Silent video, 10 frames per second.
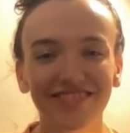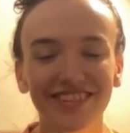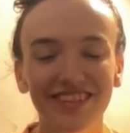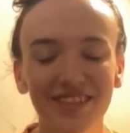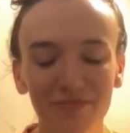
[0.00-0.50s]

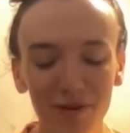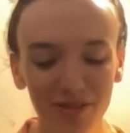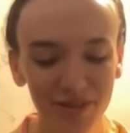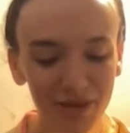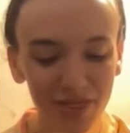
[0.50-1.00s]
this is
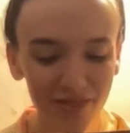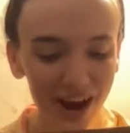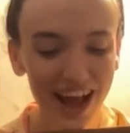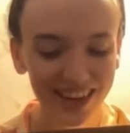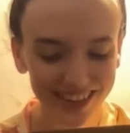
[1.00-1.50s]
supposed to be
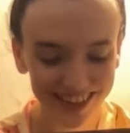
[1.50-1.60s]
thread.